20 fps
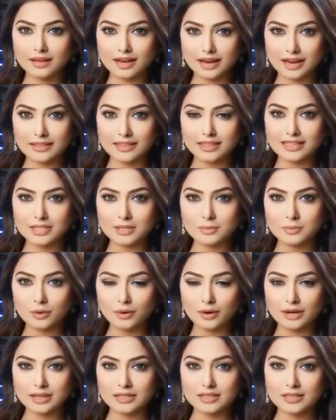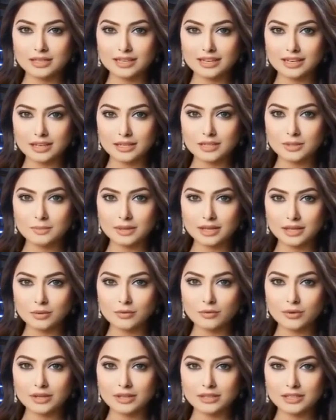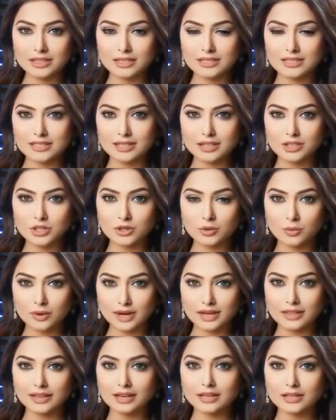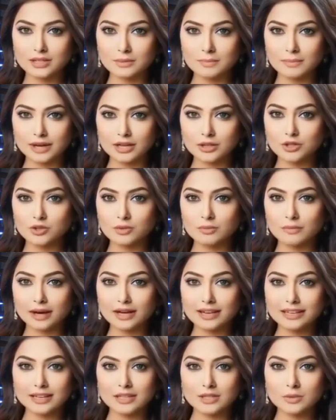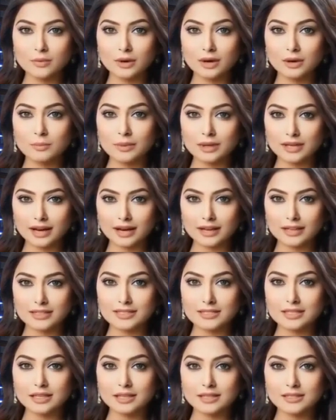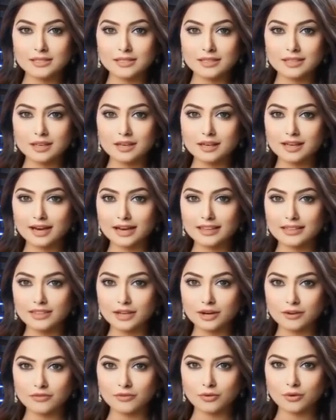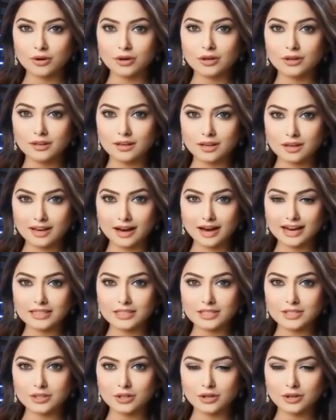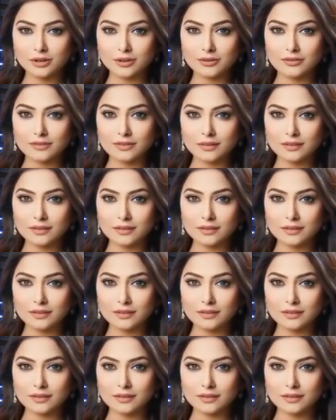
At this point, he is being written in such a way that his mantra might as well be "I exist, and therefore, I deserve."